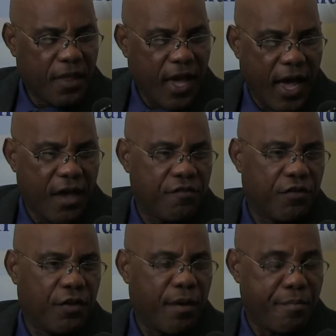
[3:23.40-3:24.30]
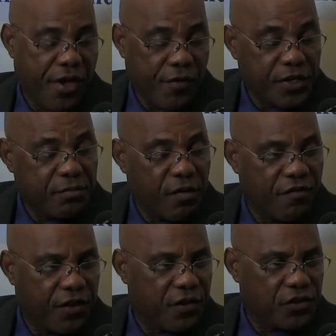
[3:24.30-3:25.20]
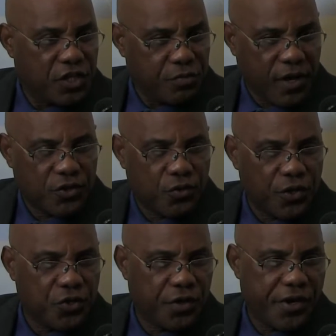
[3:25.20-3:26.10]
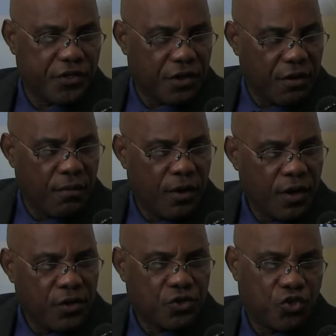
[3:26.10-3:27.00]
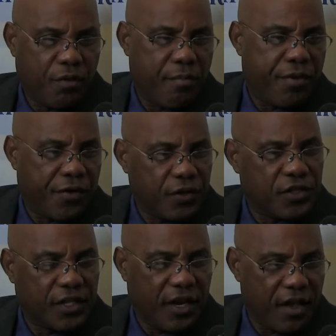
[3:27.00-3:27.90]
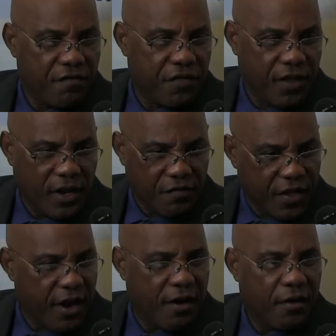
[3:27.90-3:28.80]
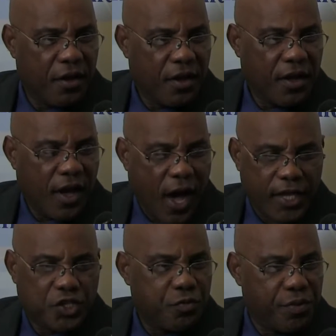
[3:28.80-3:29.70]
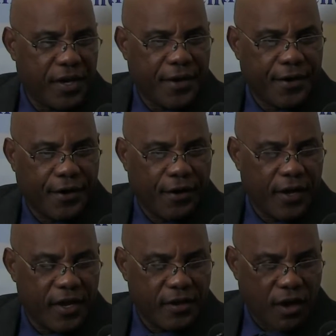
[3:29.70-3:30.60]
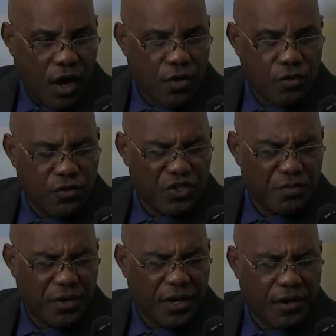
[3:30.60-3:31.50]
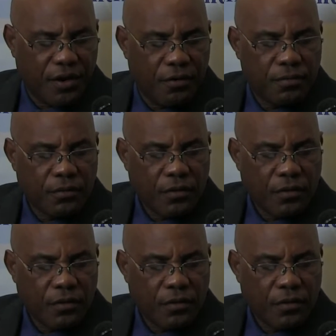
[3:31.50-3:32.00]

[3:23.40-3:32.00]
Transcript: I have my father just passed away 2 years ago, so my parents still live there. I speak, in Congo we speak 4